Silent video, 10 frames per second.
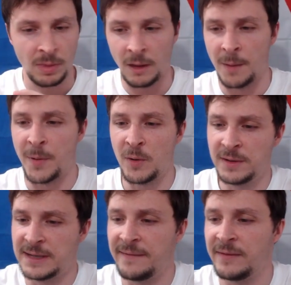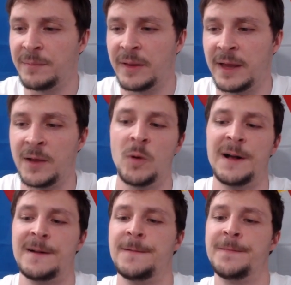Opponent definitely playing
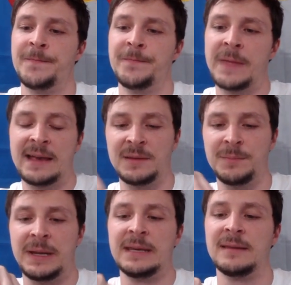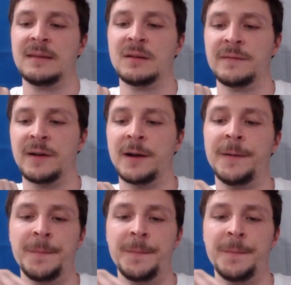well. Hasn't been easy so far.